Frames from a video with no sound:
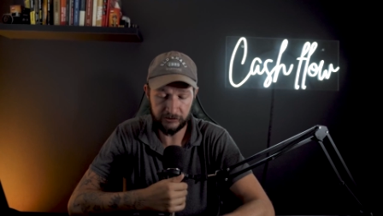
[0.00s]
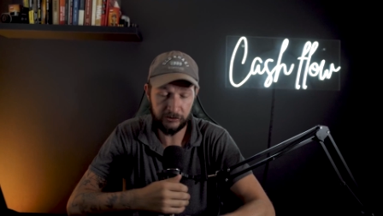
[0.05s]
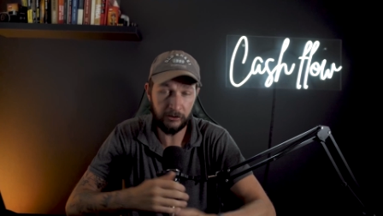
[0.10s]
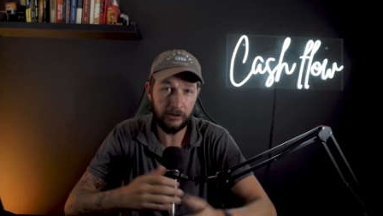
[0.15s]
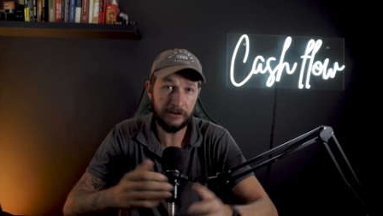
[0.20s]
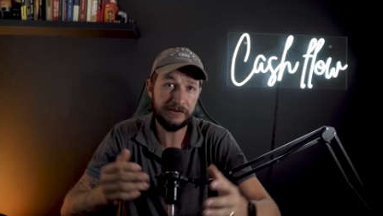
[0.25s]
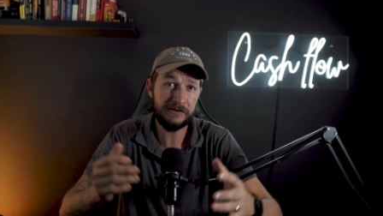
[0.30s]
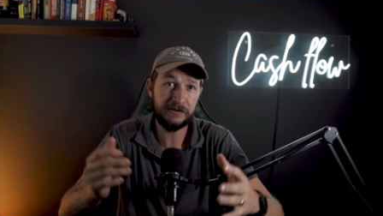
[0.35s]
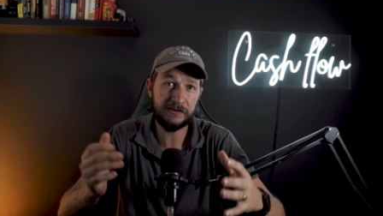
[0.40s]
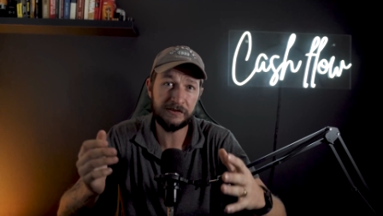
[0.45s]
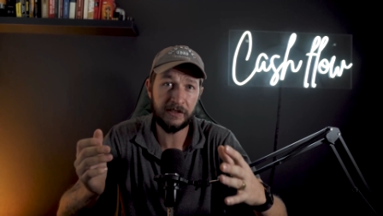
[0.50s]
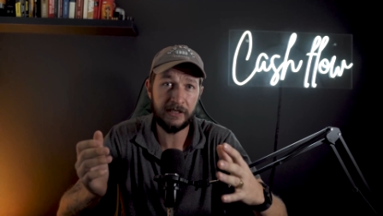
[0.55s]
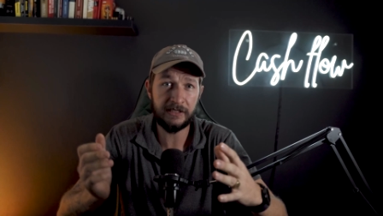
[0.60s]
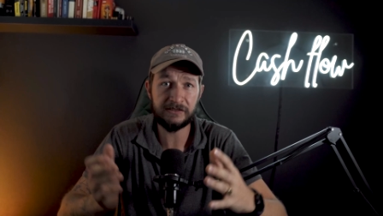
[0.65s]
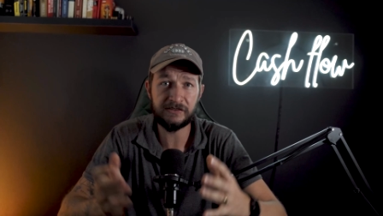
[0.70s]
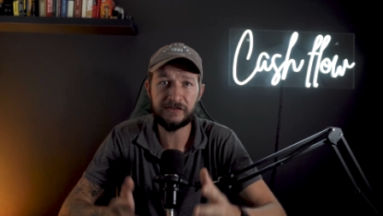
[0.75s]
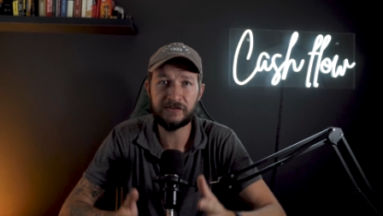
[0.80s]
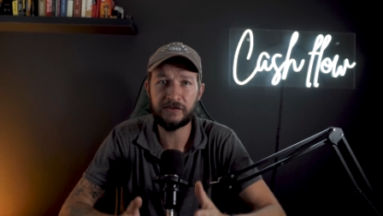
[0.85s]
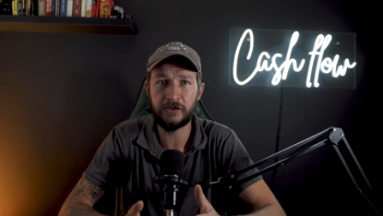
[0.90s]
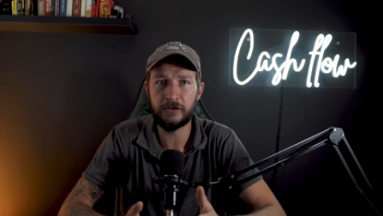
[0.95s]
Trusts
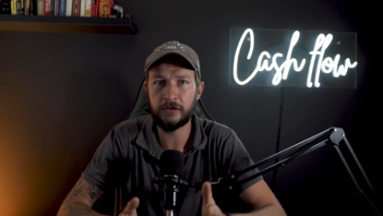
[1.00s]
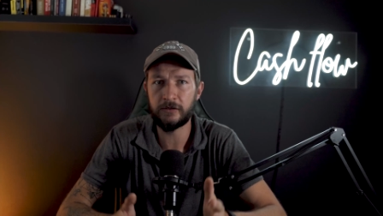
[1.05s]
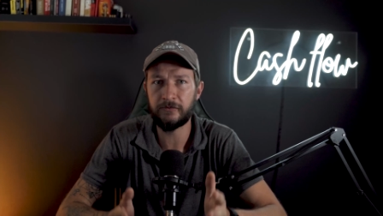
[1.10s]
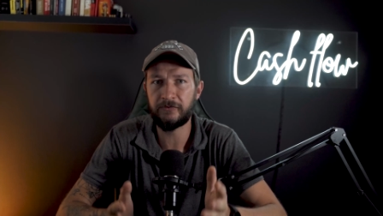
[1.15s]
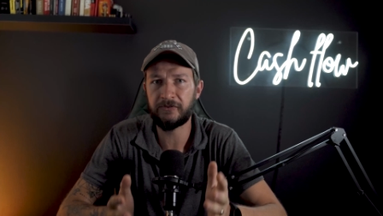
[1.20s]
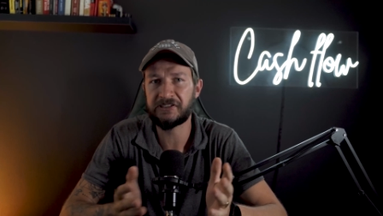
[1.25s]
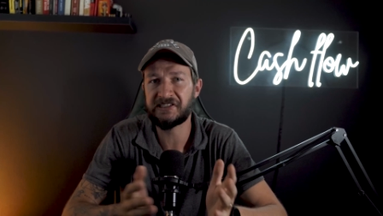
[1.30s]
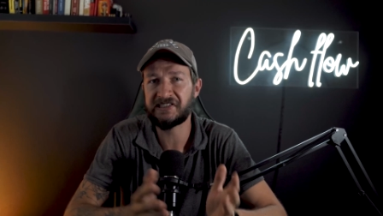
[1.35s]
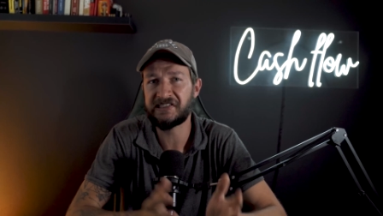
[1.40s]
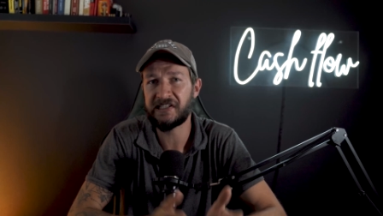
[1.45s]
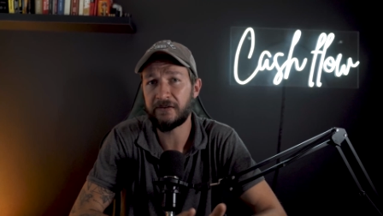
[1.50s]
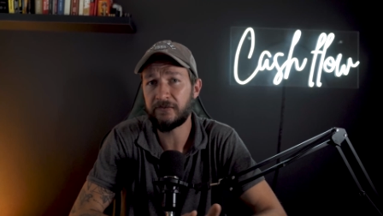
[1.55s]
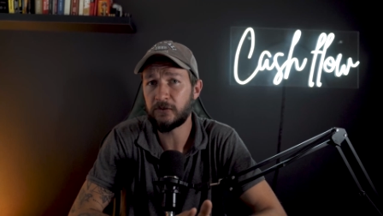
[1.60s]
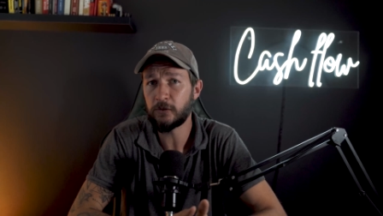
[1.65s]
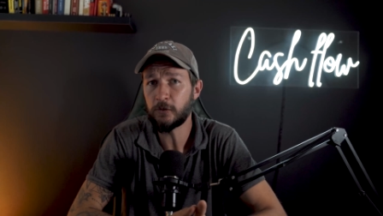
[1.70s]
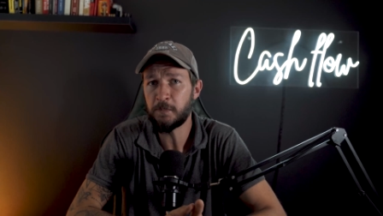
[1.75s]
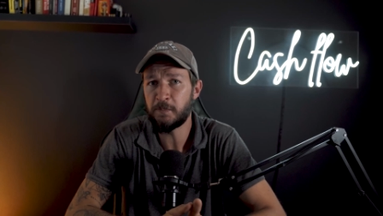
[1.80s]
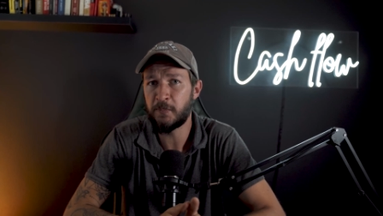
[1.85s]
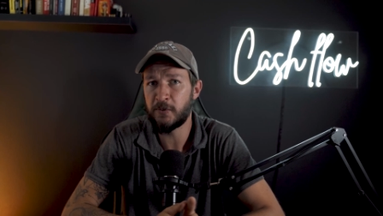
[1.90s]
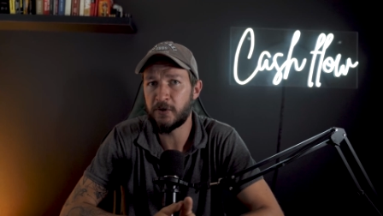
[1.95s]
can serve
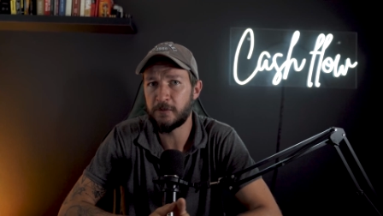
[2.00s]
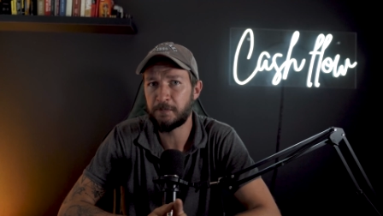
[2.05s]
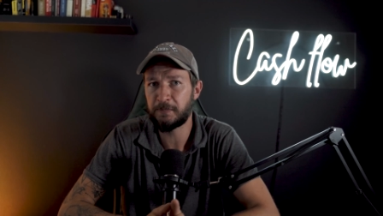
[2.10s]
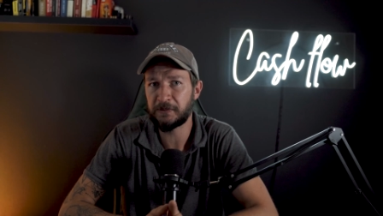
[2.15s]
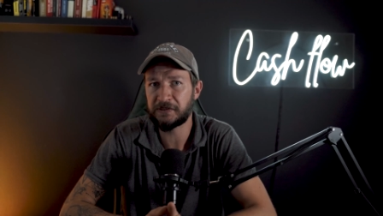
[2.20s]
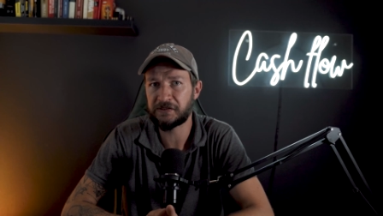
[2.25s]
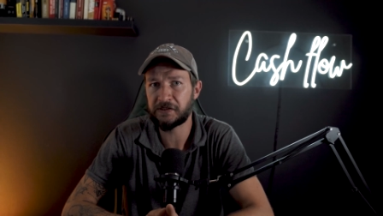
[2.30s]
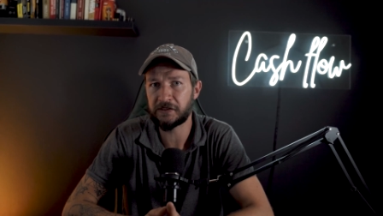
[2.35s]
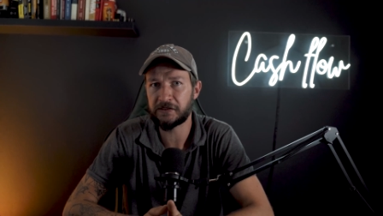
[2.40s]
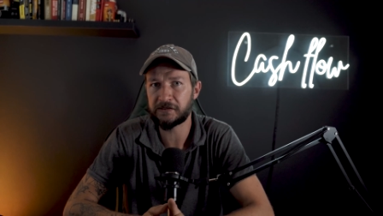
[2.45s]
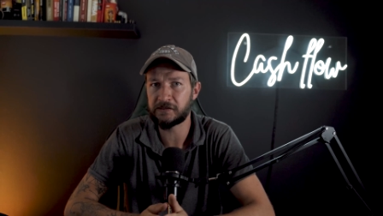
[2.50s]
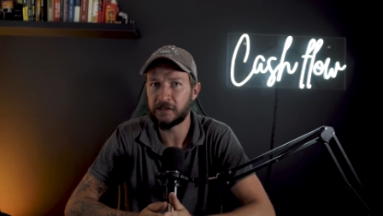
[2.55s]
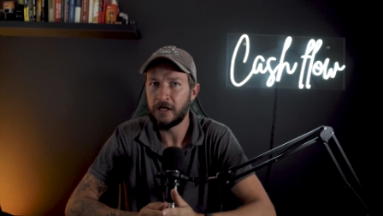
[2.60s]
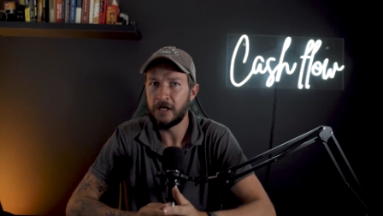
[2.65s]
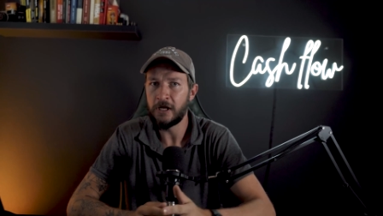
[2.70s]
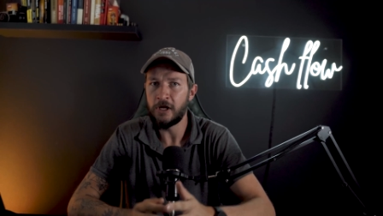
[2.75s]
several purposes,